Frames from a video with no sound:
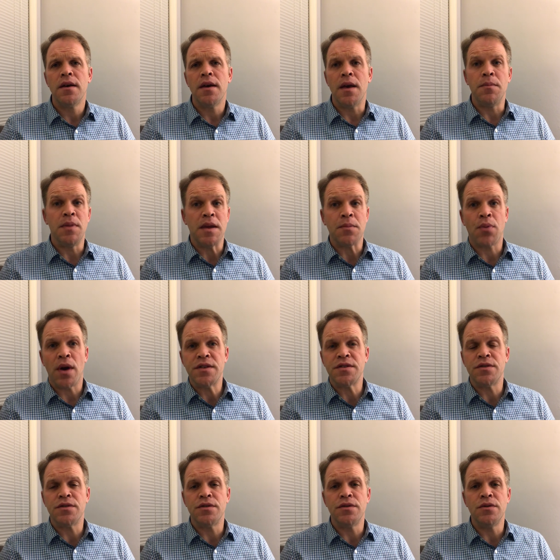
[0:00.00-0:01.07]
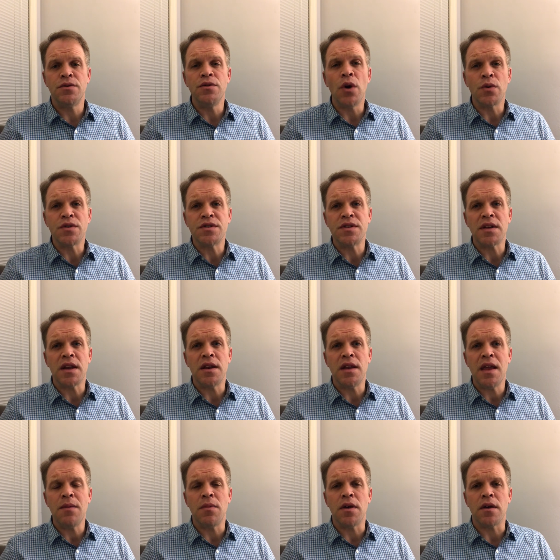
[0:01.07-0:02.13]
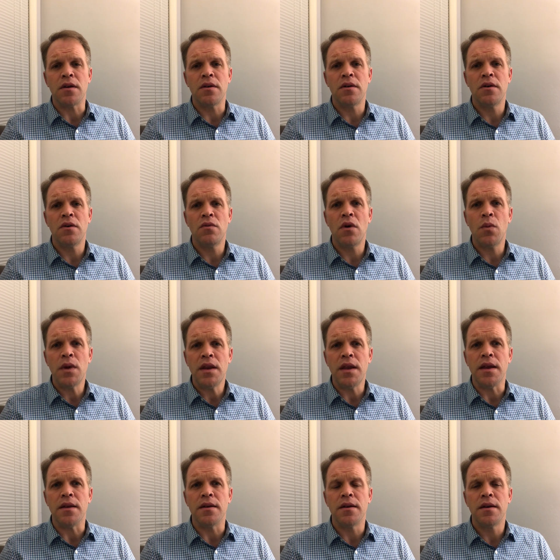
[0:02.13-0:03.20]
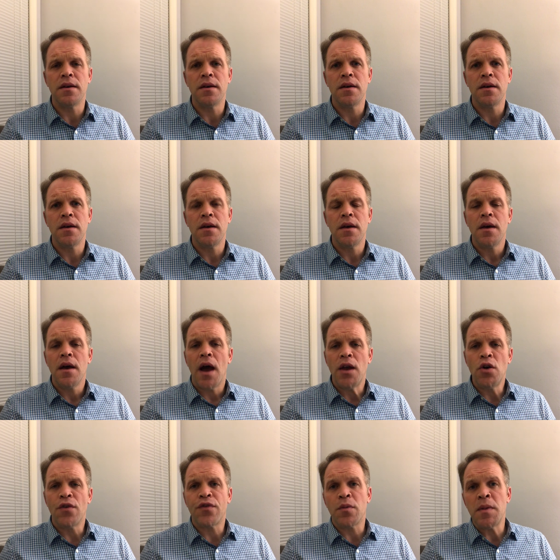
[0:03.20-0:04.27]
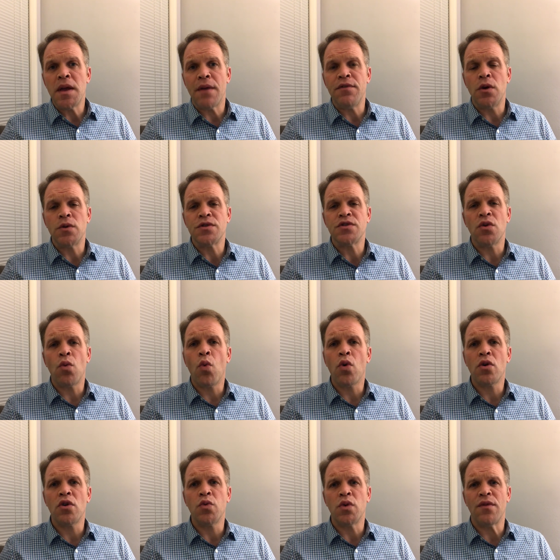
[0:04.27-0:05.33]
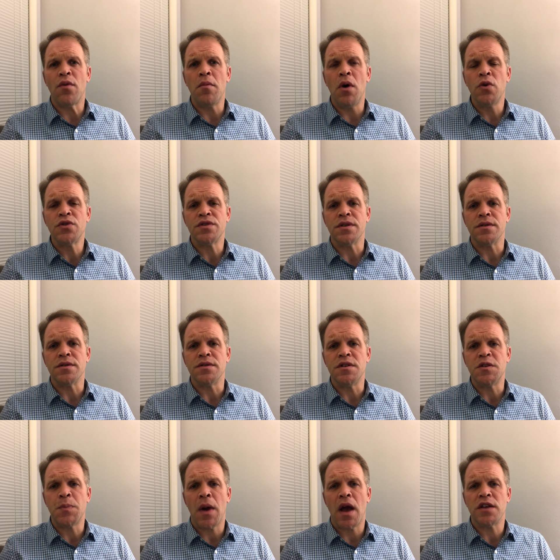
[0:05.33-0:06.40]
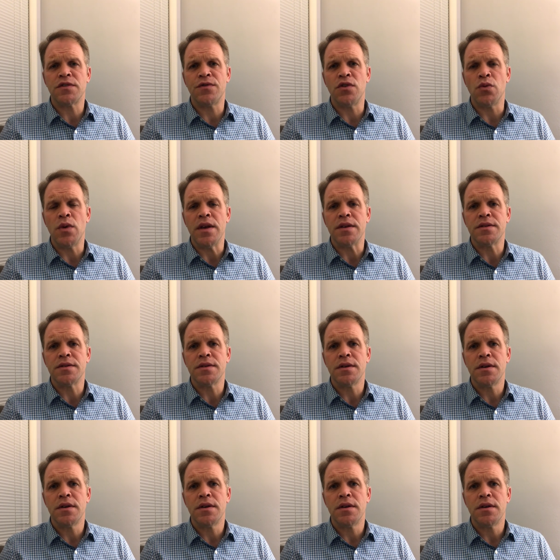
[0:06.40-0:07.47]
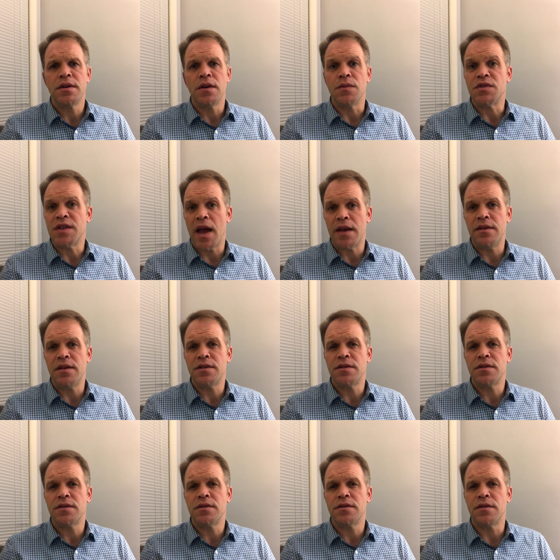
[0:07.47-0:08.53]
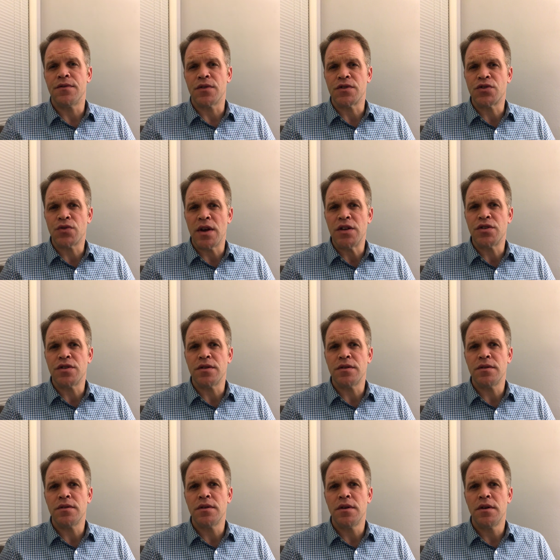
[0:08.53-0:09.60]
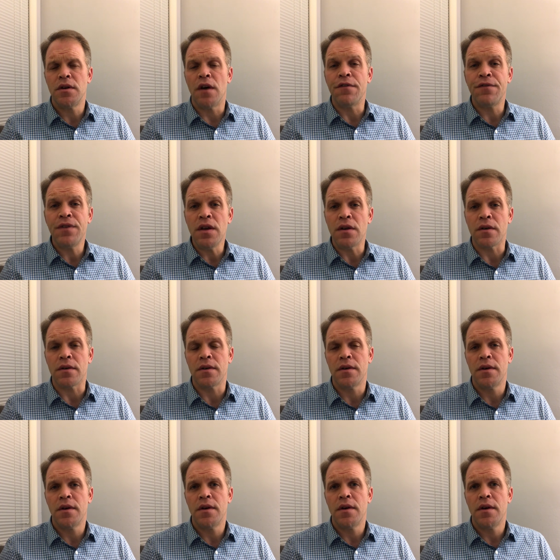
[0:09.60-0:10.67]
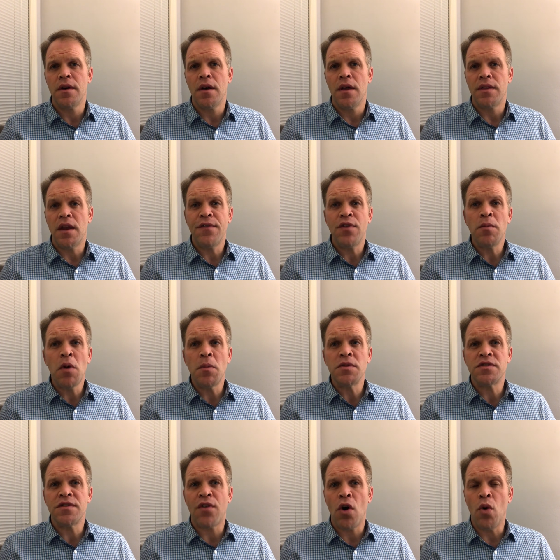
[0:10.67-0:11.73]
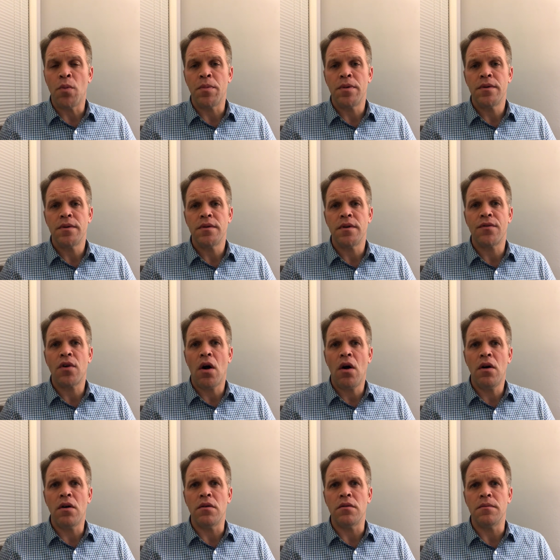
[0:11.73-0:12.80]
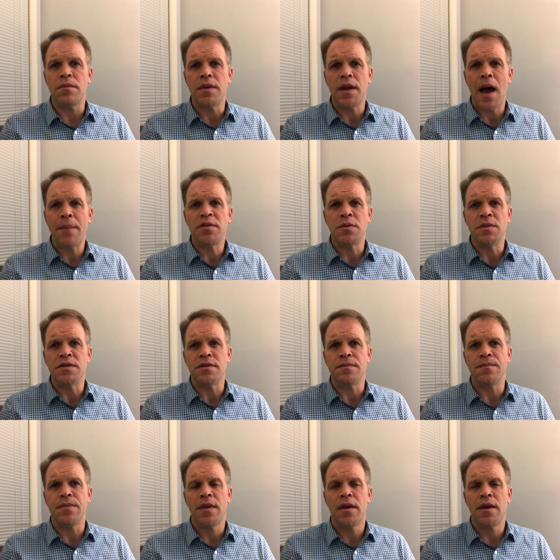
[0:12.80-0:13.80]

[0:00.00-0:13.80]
and being present to, noticing, and naming what we need. I know for me, I've noticed a whirlwind of emotions these past few weeks. Sadness, of frustration, of fear. Then I feel moments of hope, of calm and optimism.